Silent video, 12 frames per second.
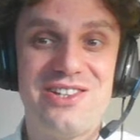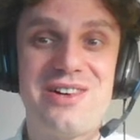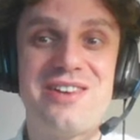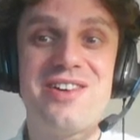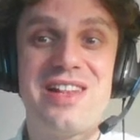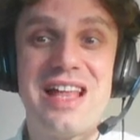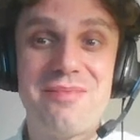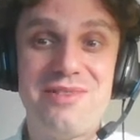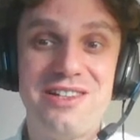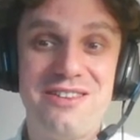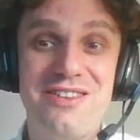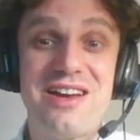know how
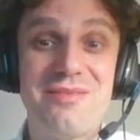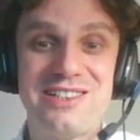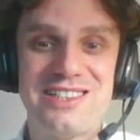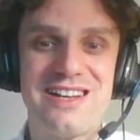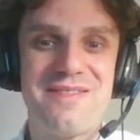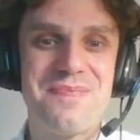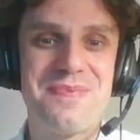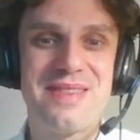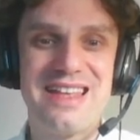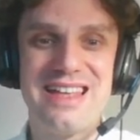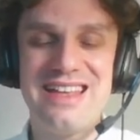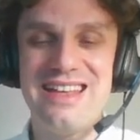reliable your variables are.
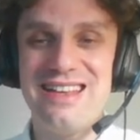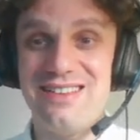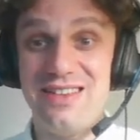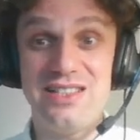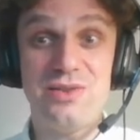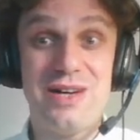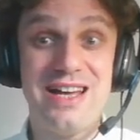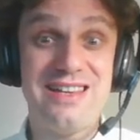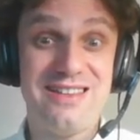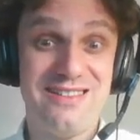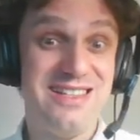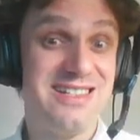That's why
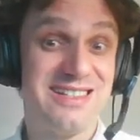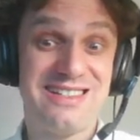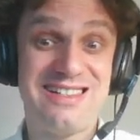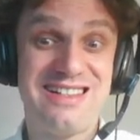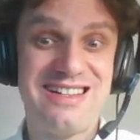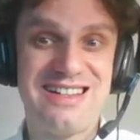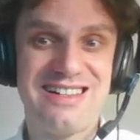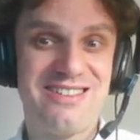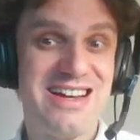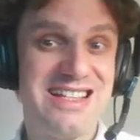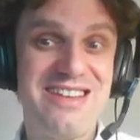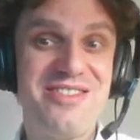this
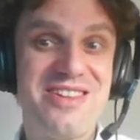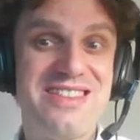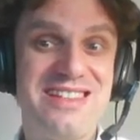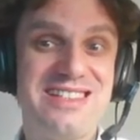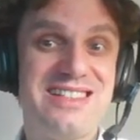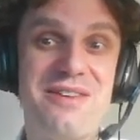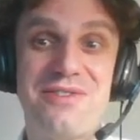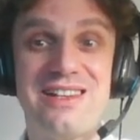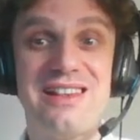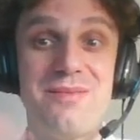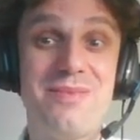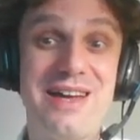criterion is
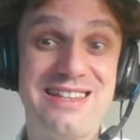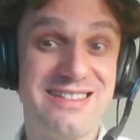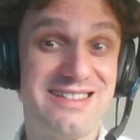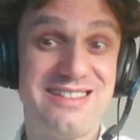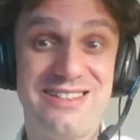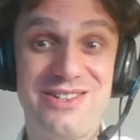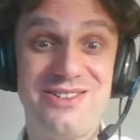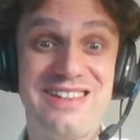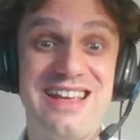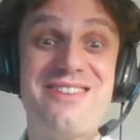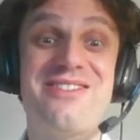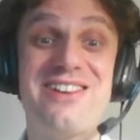definitely bad. Don't
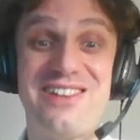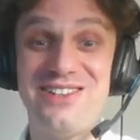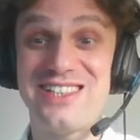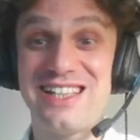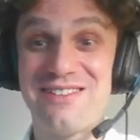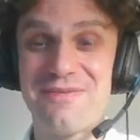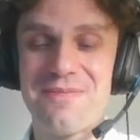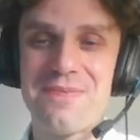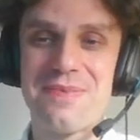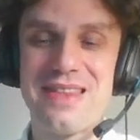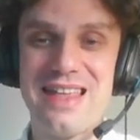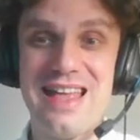ever use it.
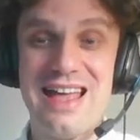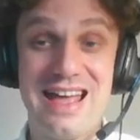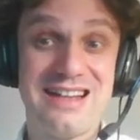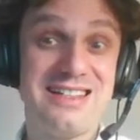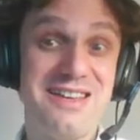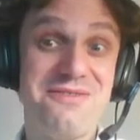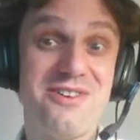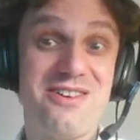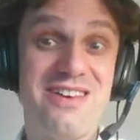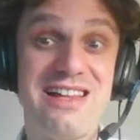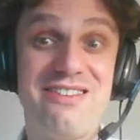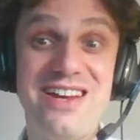And if you are
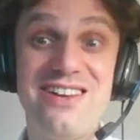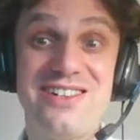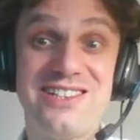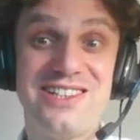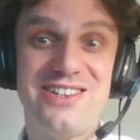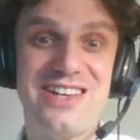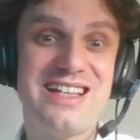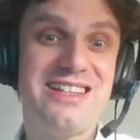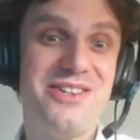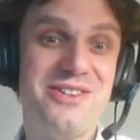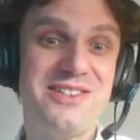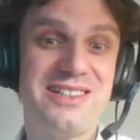really rigorous, you can
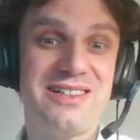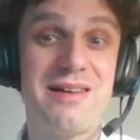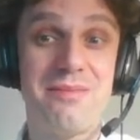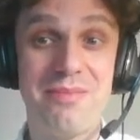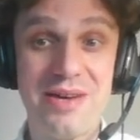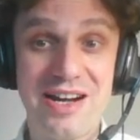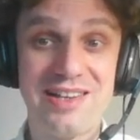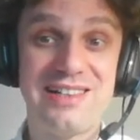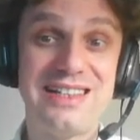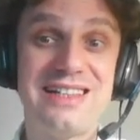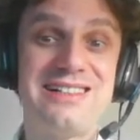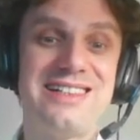use
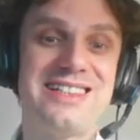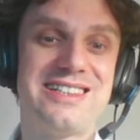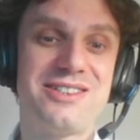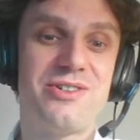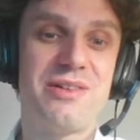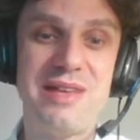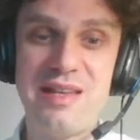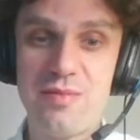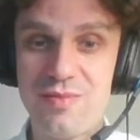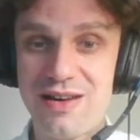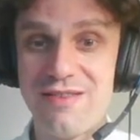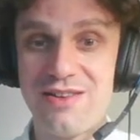parallel analysis or
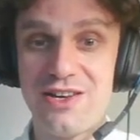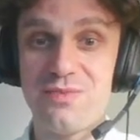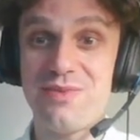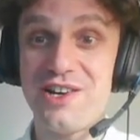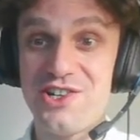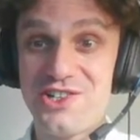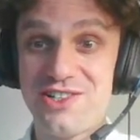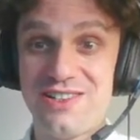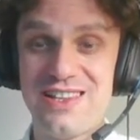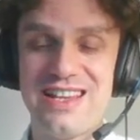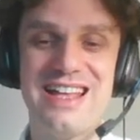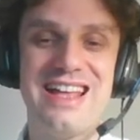minimum average partial.